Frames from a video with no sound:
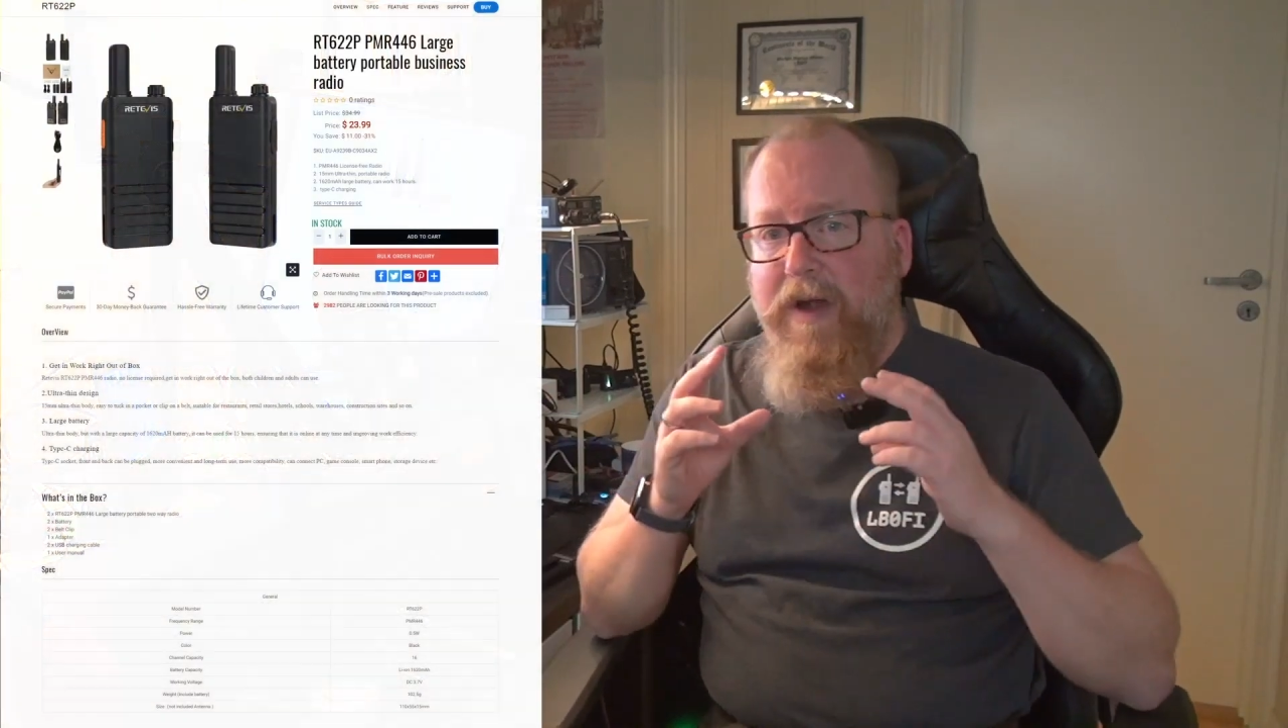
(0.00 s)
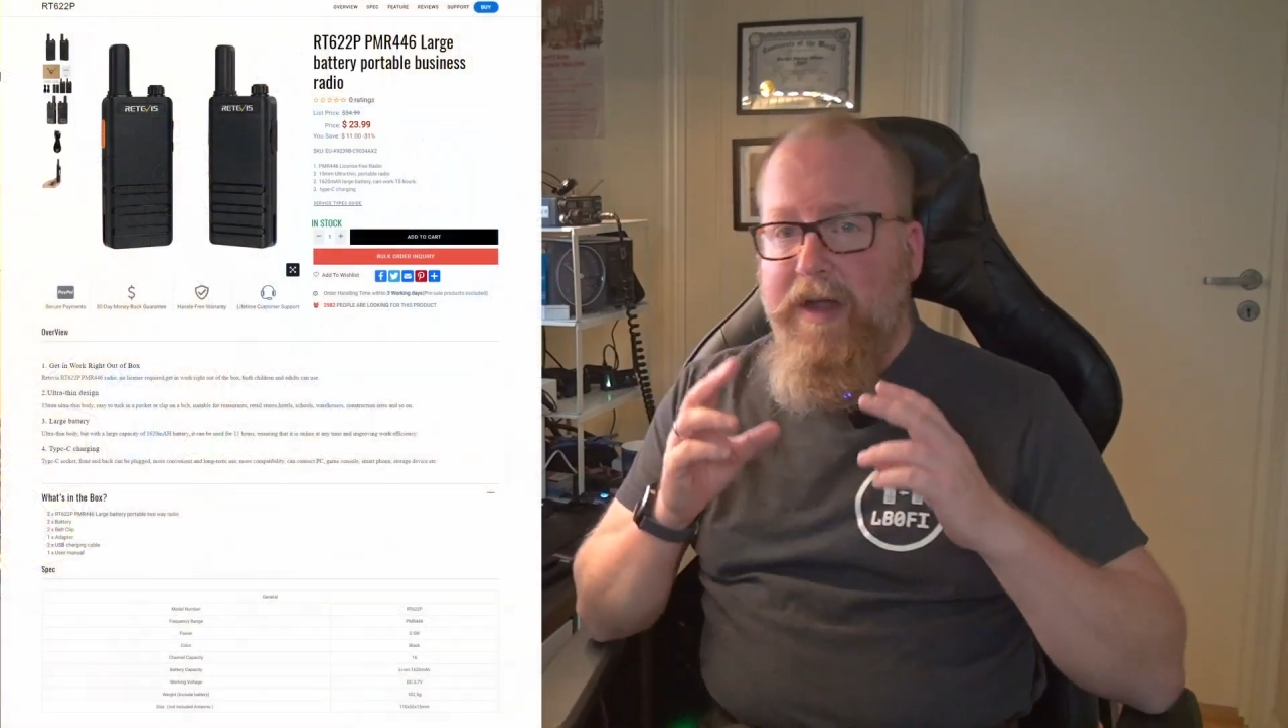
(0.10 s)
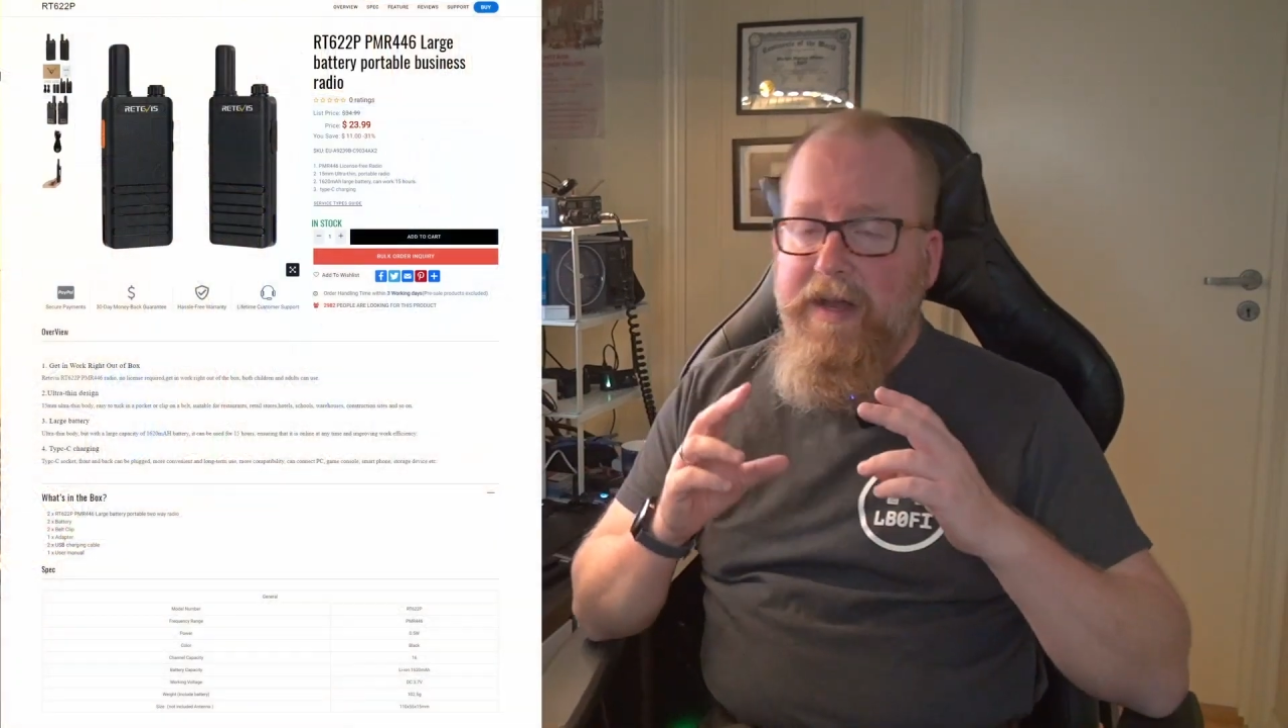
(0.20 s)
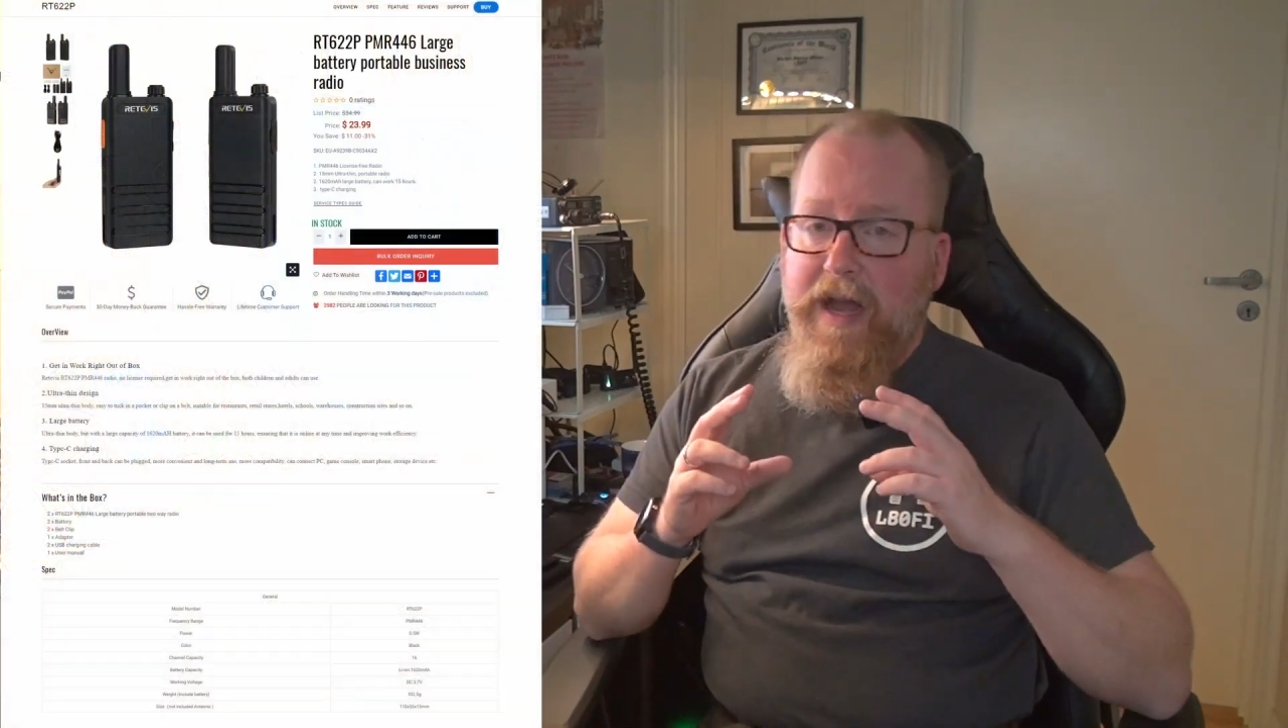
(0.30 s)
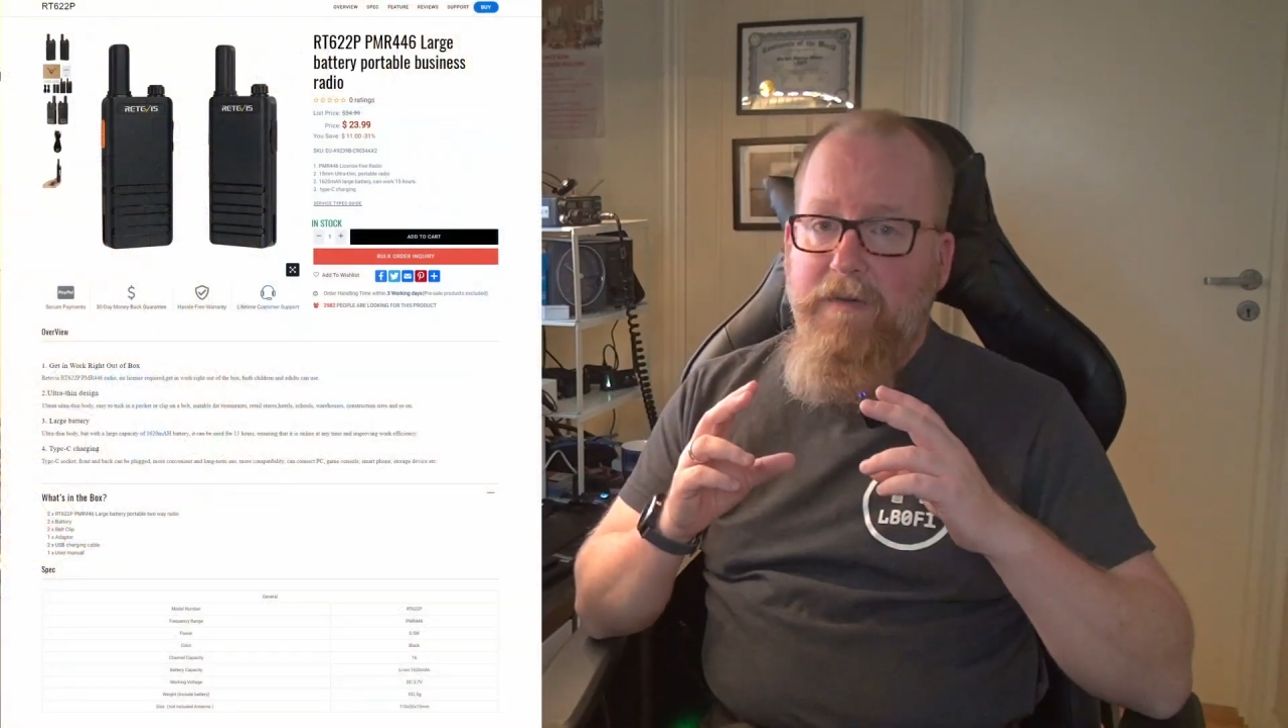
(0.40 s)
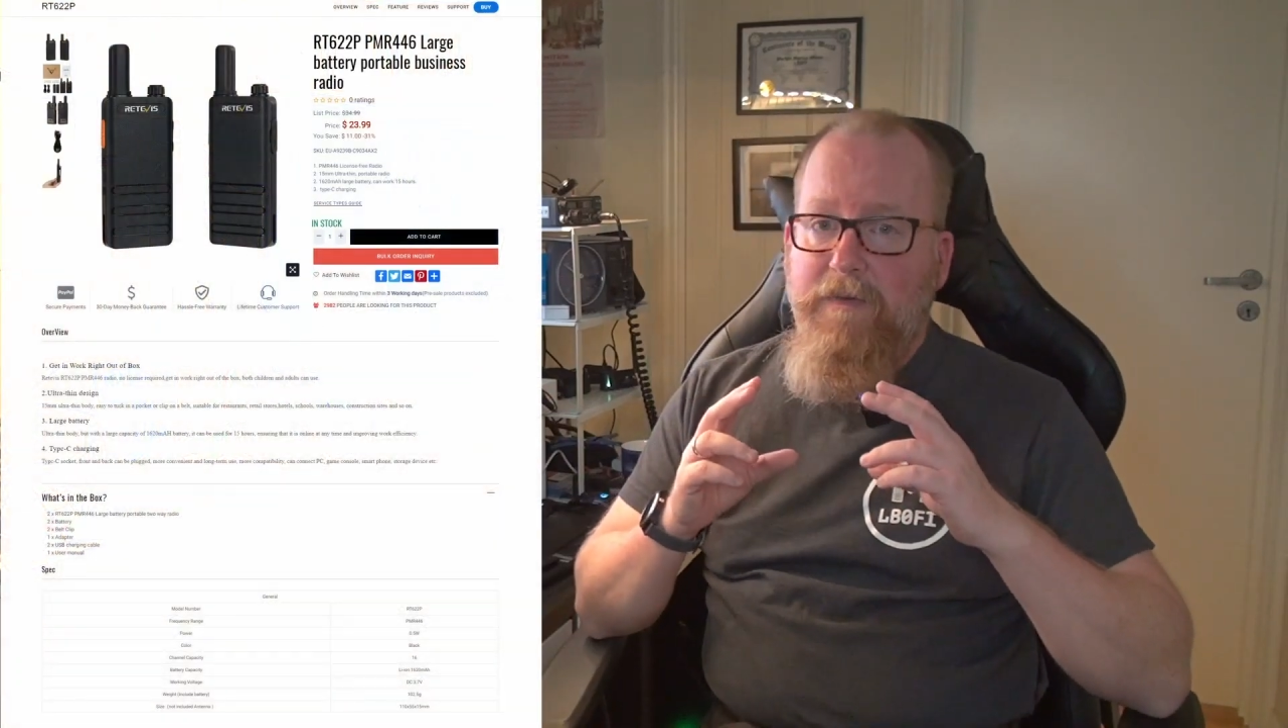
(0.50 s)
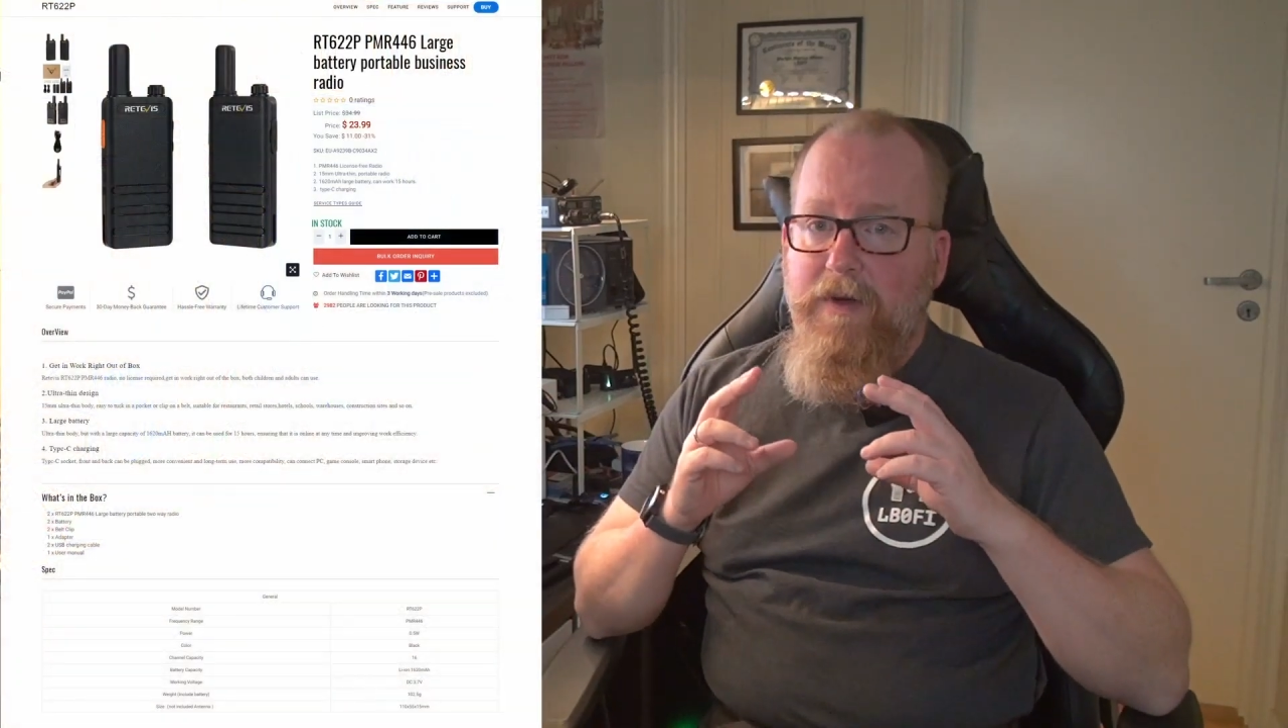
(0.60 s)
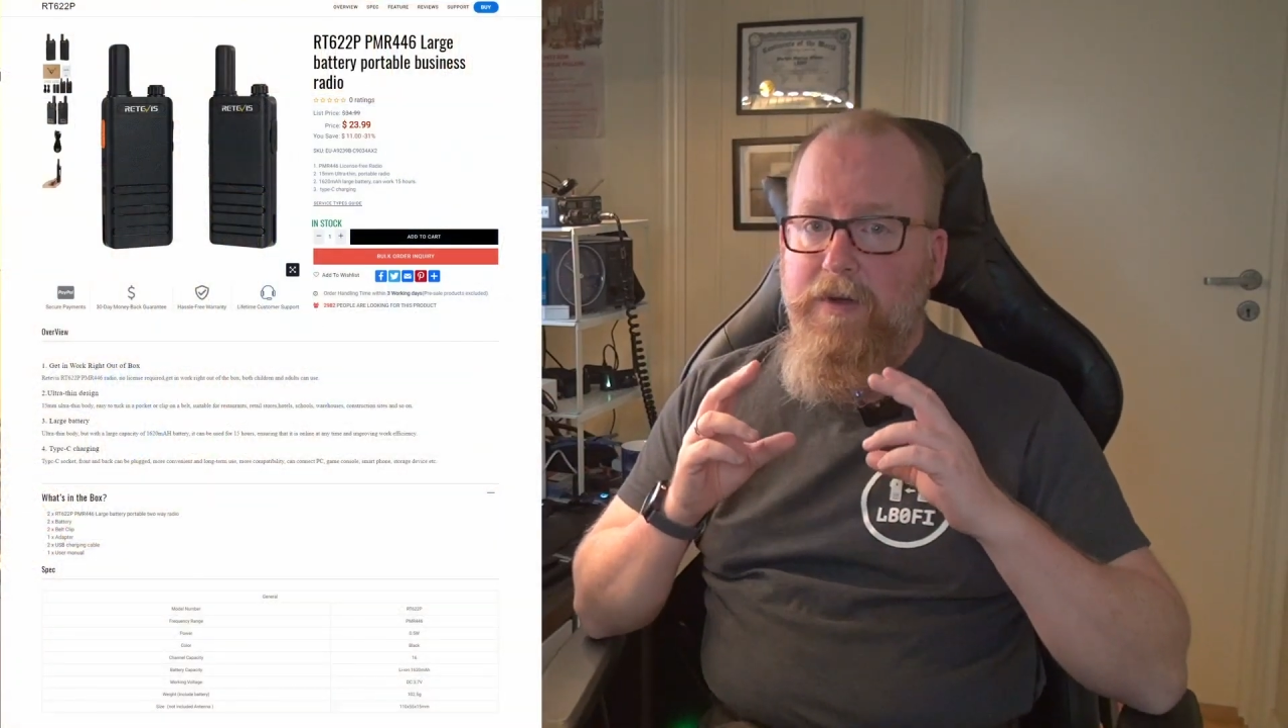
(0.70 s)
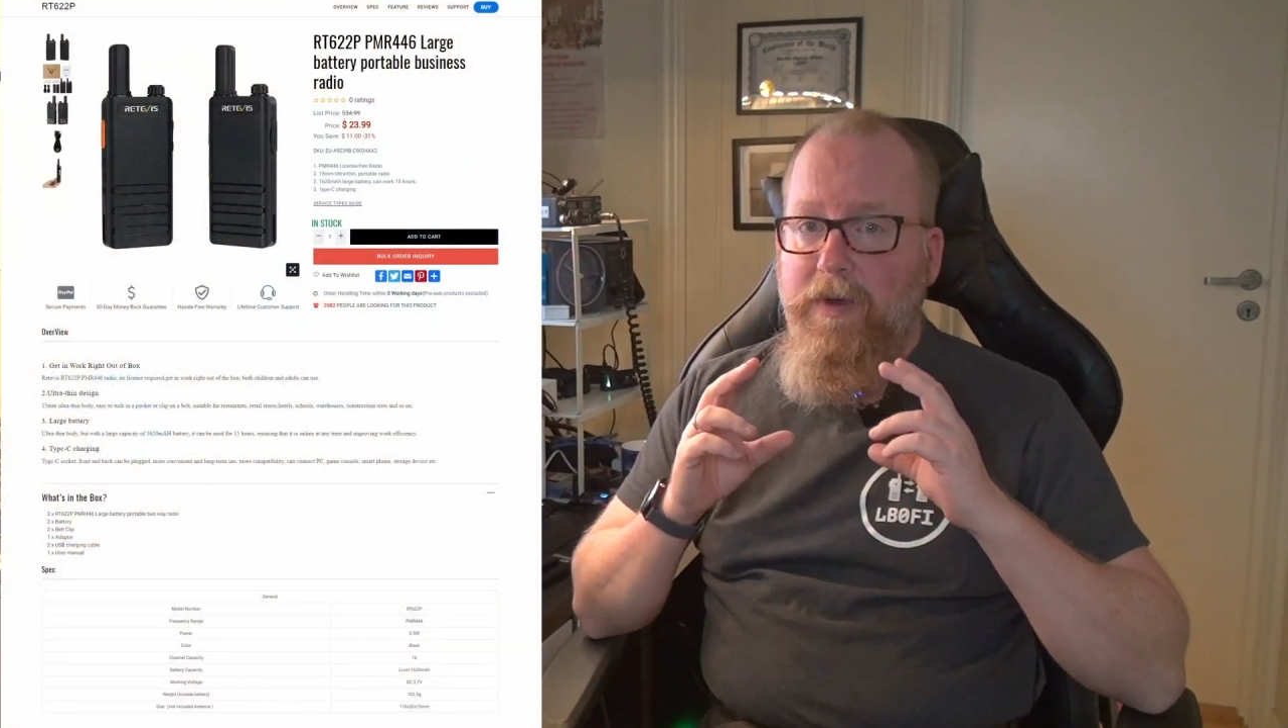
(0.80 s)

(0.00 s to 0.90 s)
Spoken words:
right now for